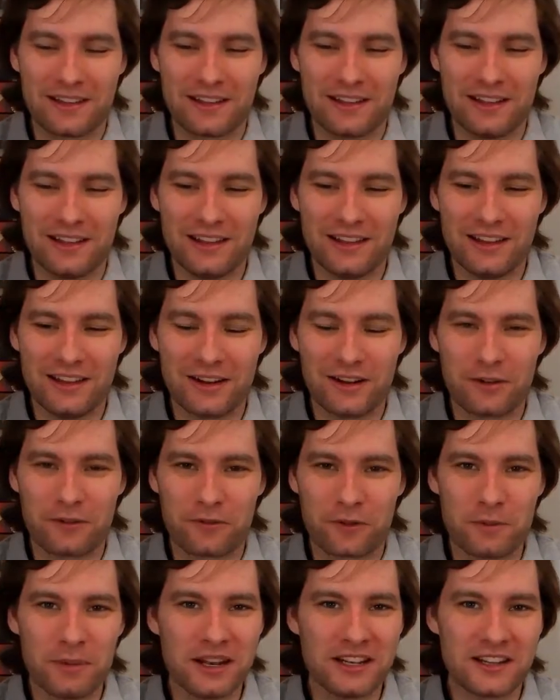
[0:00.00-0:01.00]
you know,
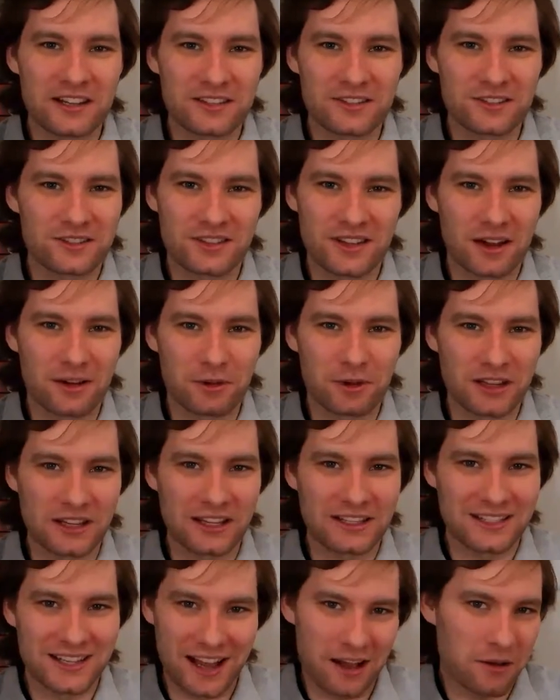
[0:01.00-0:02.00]
Forbidden Desert's not really a
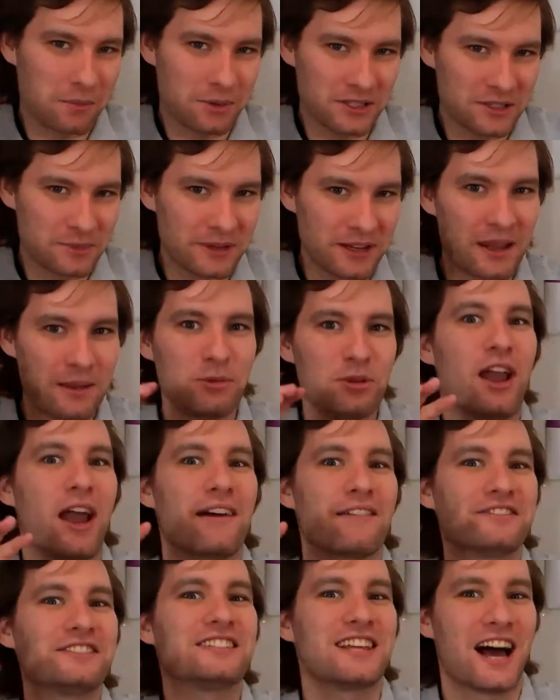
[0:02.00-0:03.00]
tile placement game. You
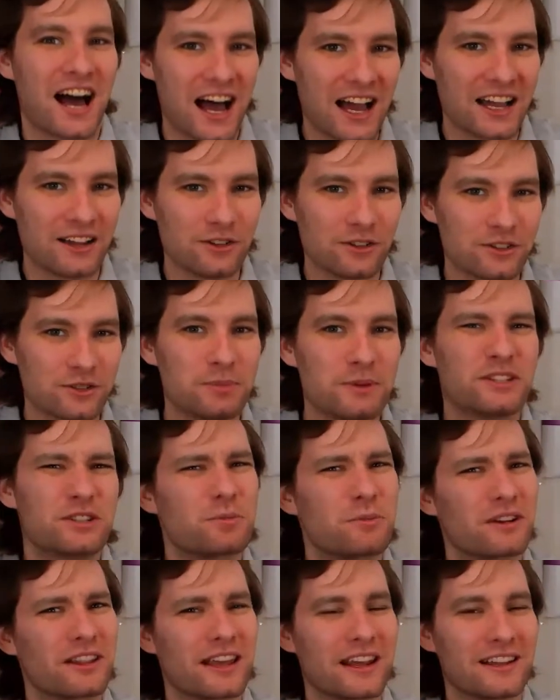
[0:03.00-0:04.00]
have tiles, but it's
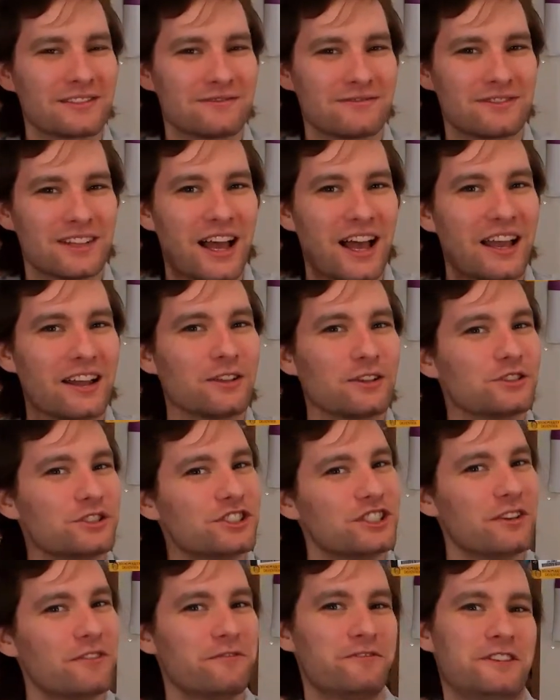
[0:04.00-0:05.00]
more like a tile
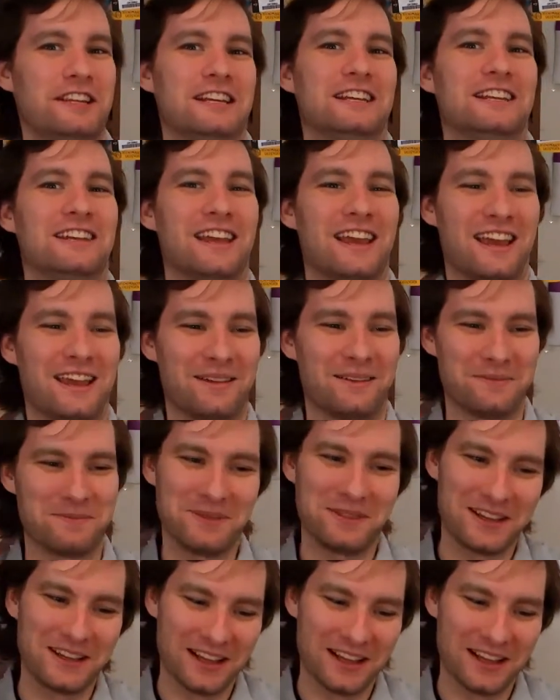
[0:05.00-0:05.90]
shifting game.